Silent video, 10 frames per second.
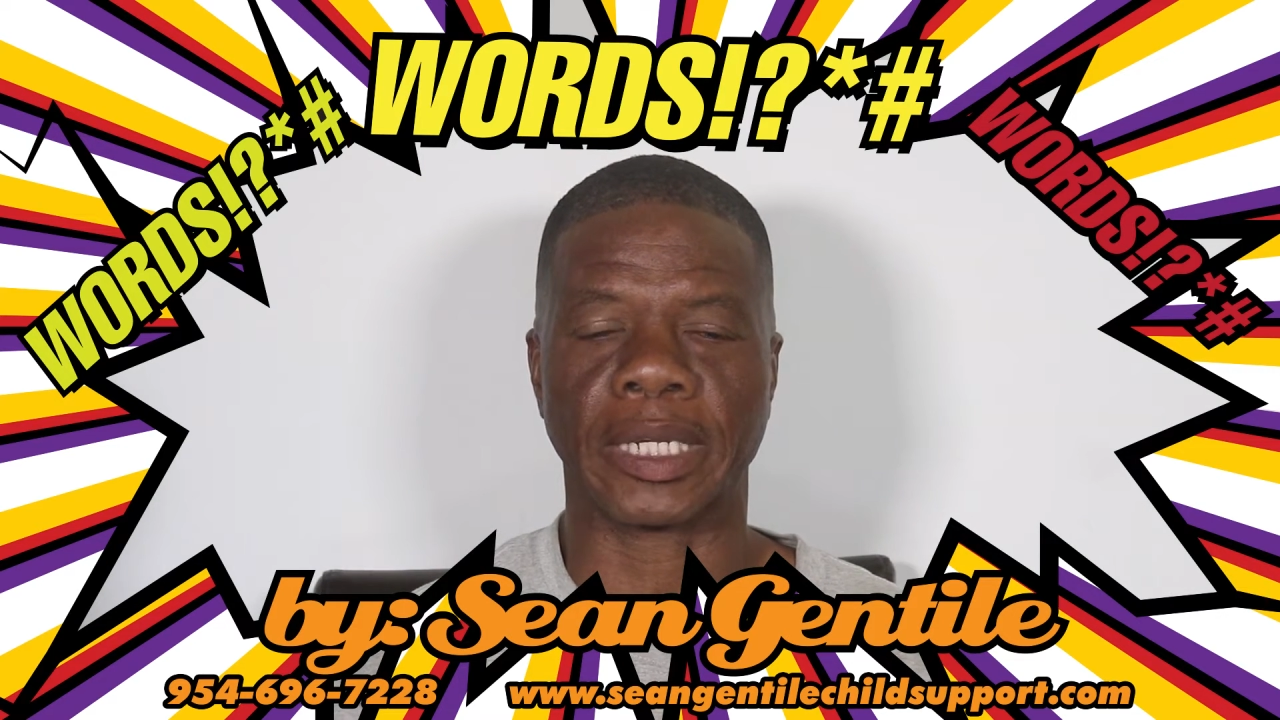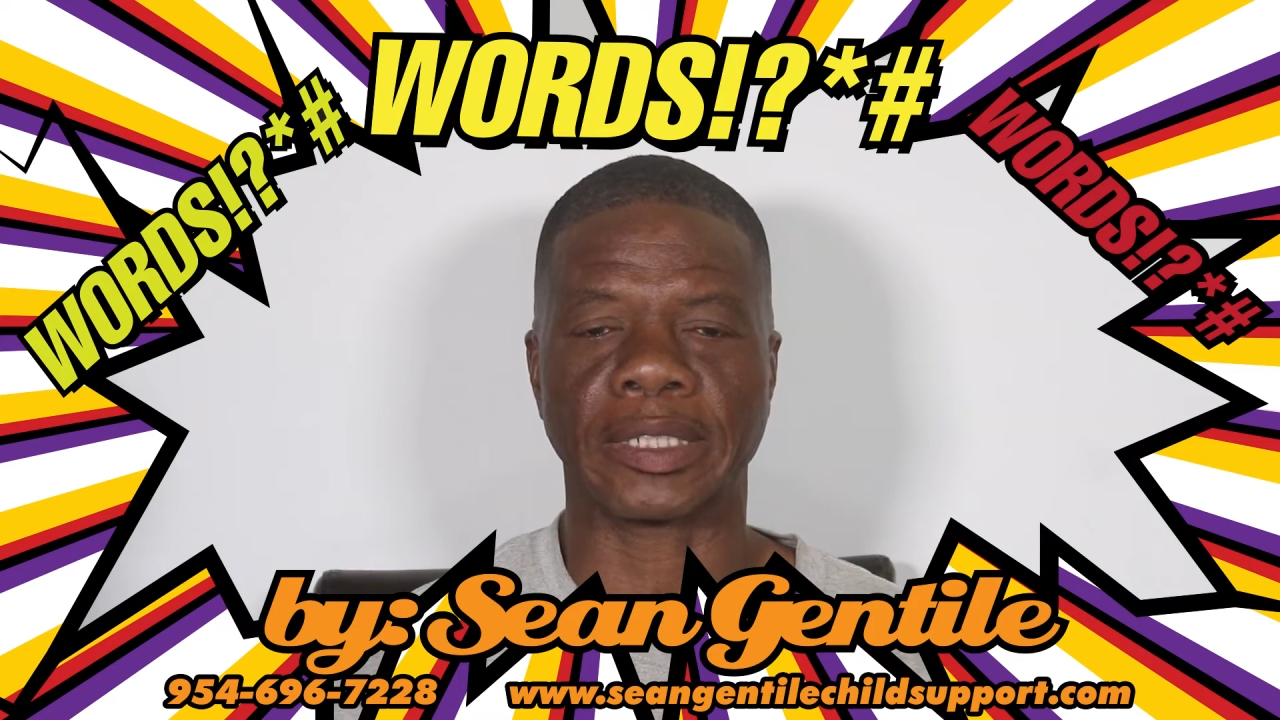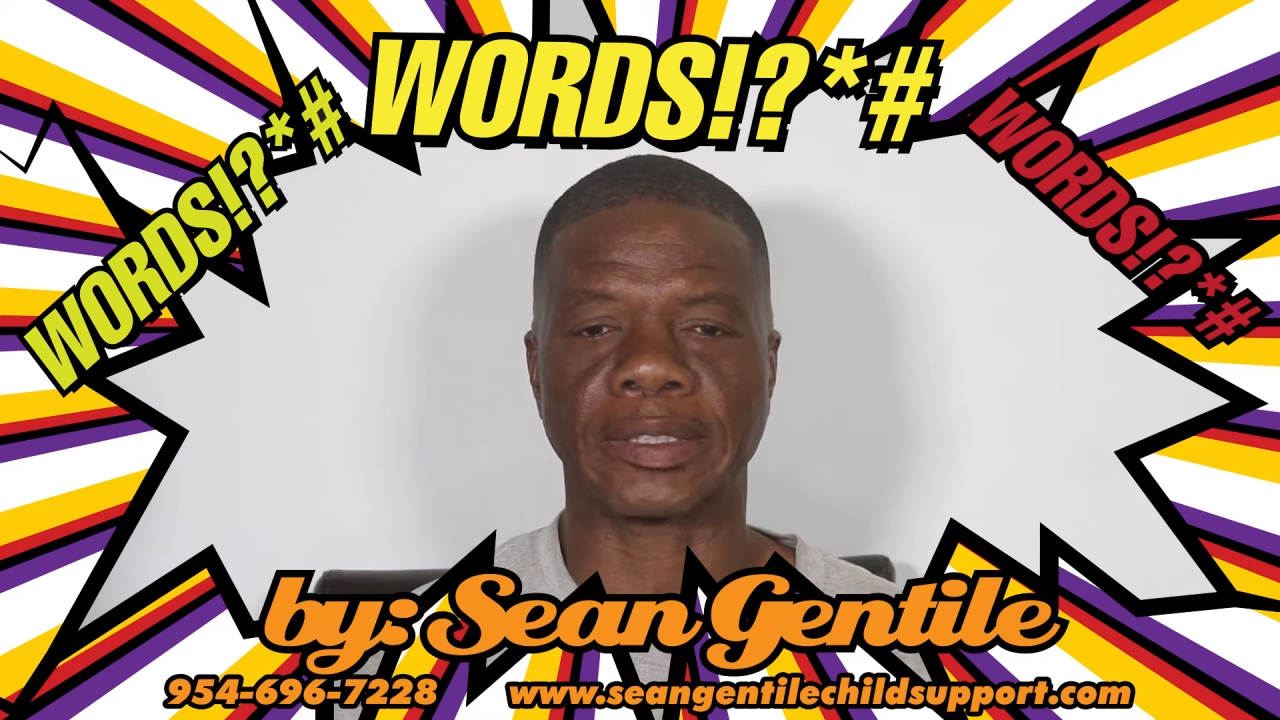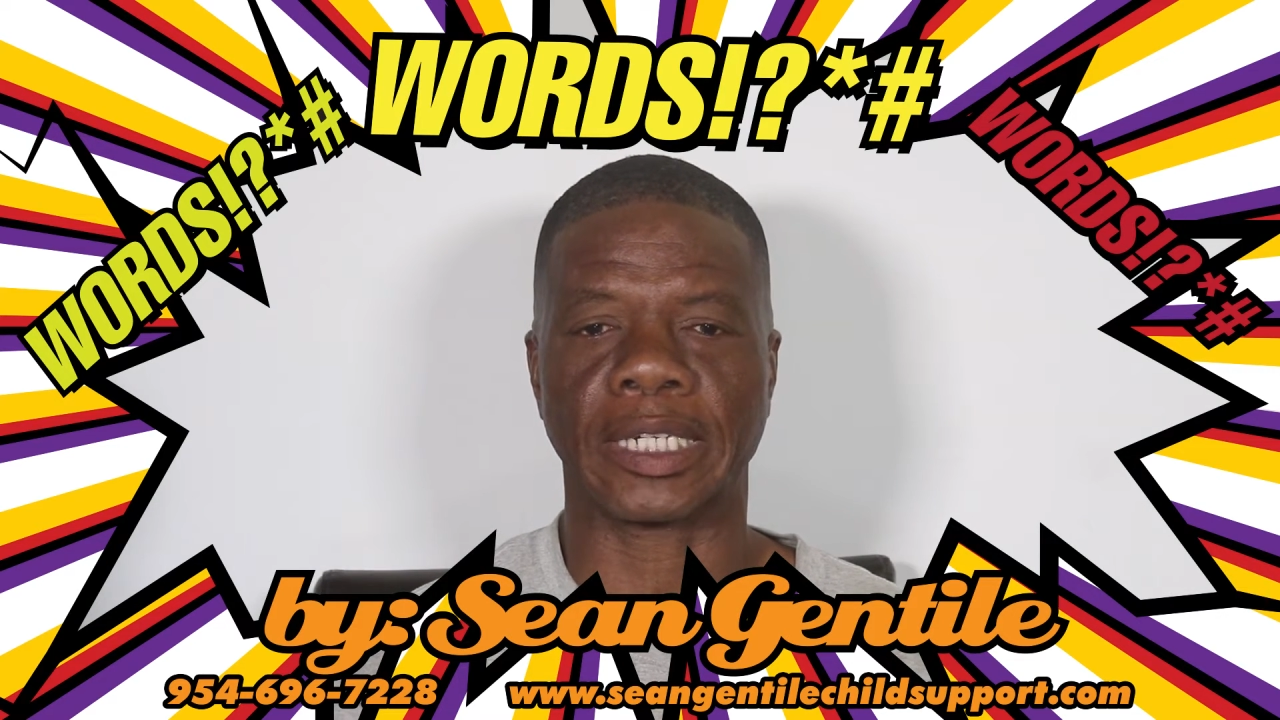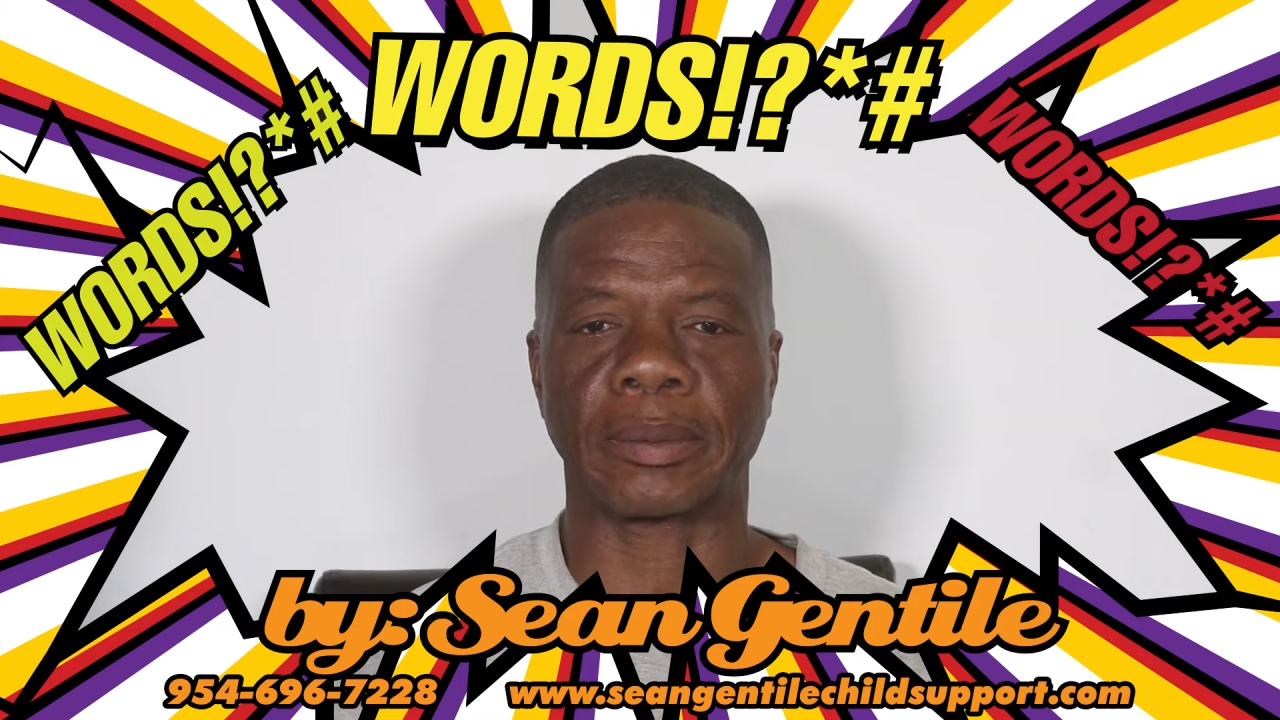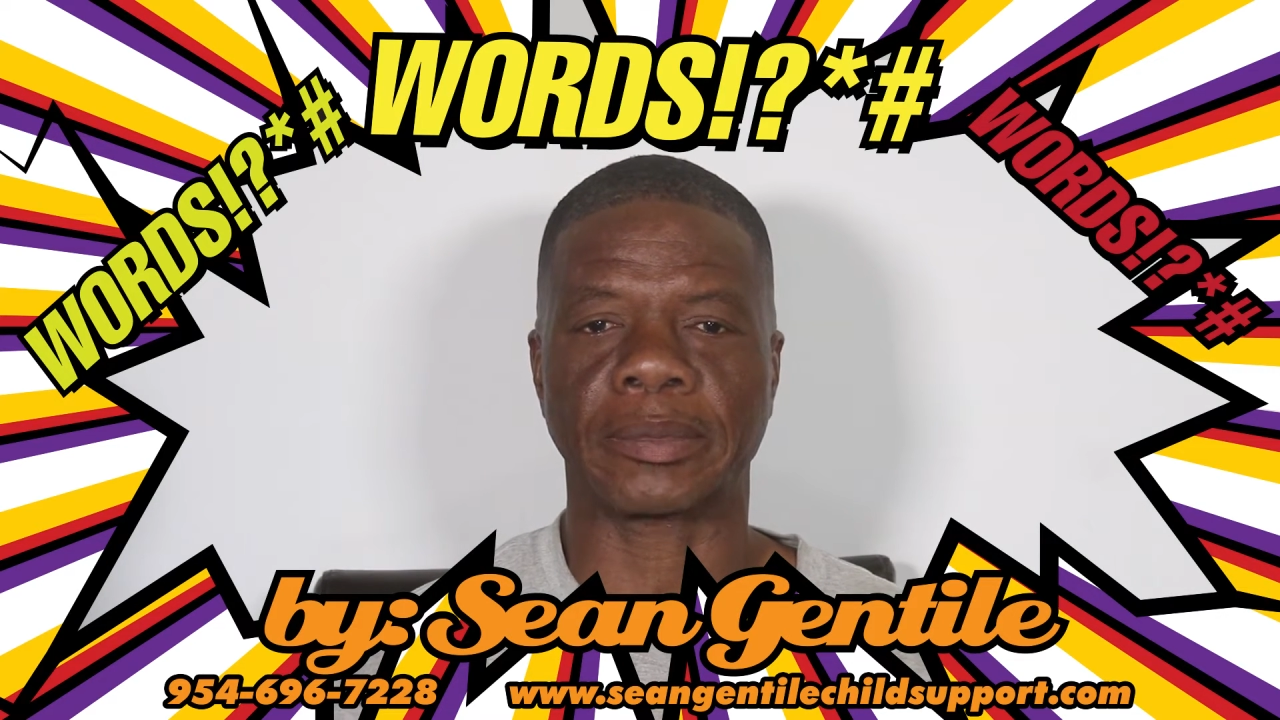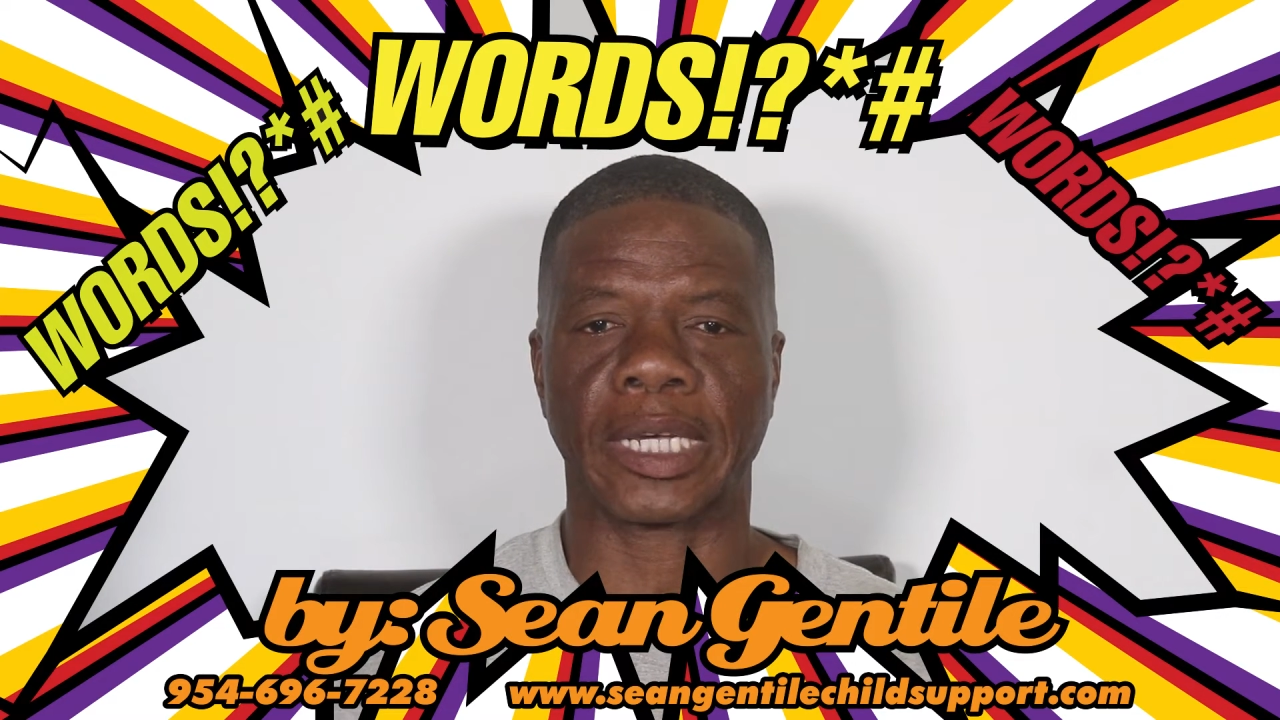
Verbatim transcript: But at the same